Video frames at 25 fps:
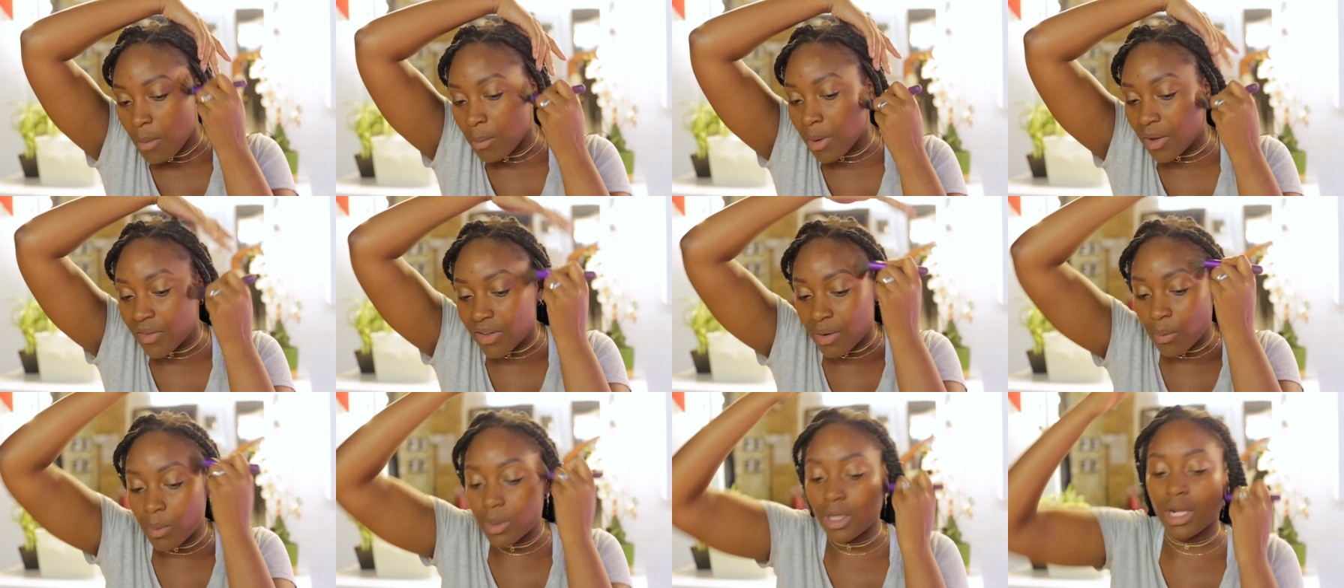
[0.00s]

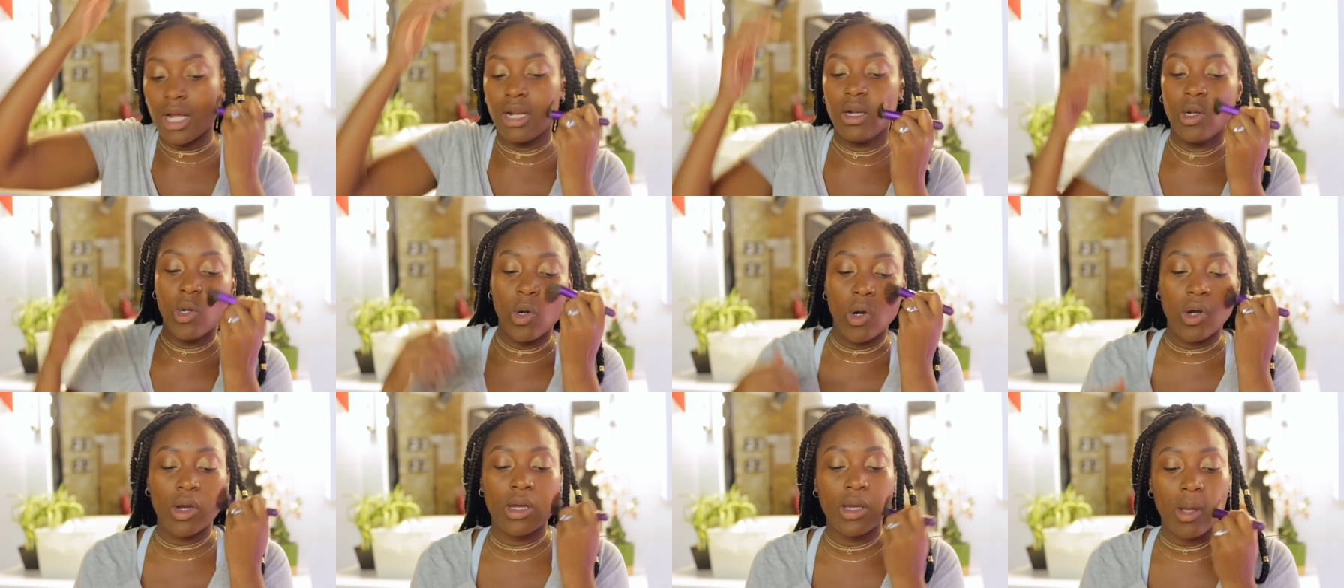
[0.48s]
but then when I
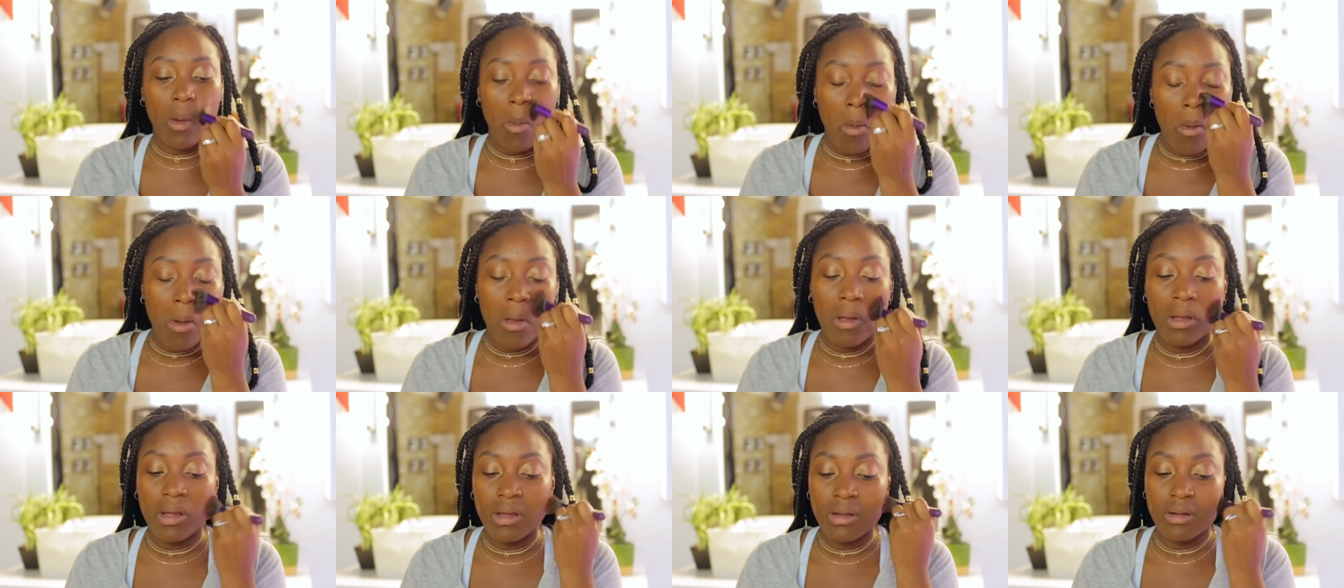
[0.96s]
look,
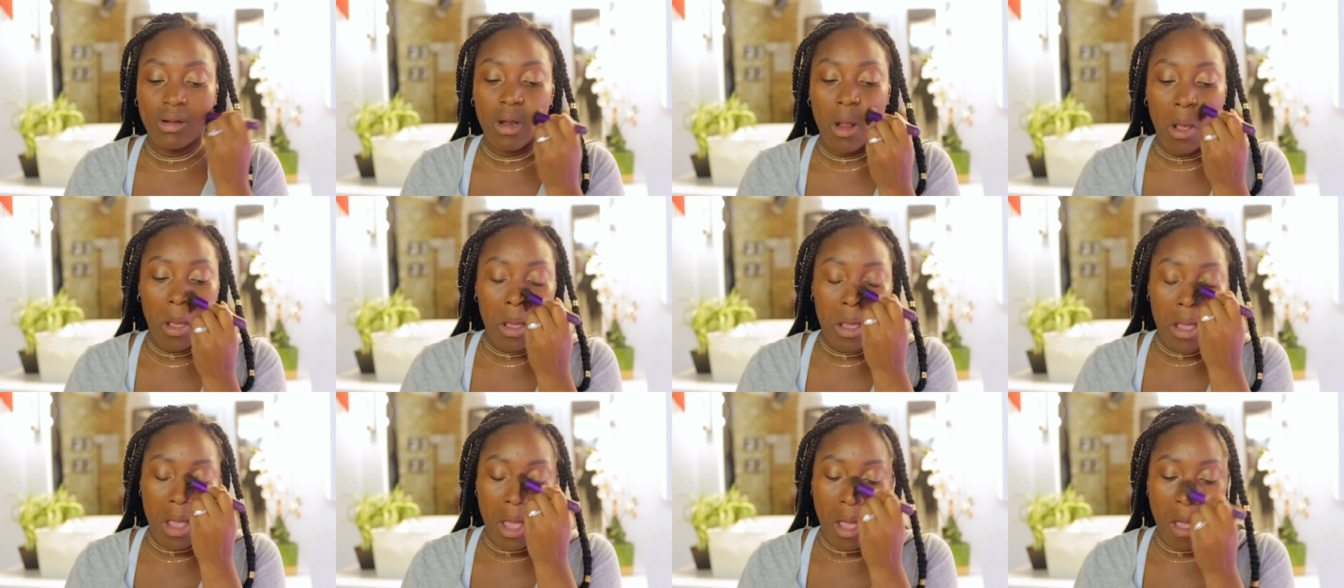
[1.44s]

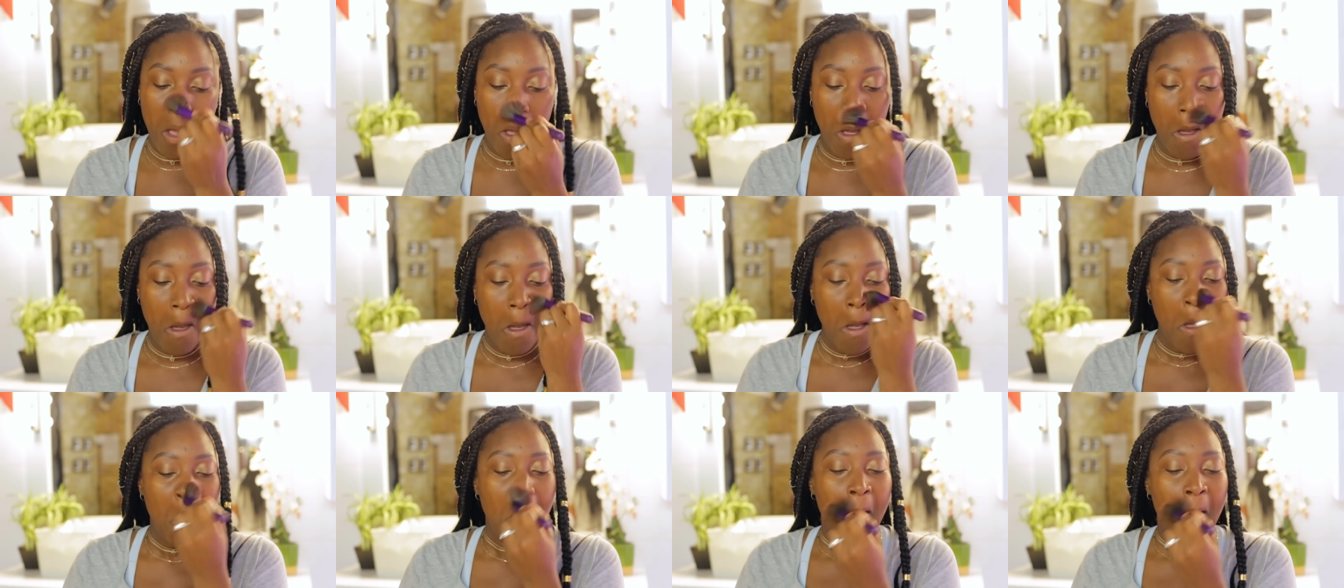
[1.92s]
yeah.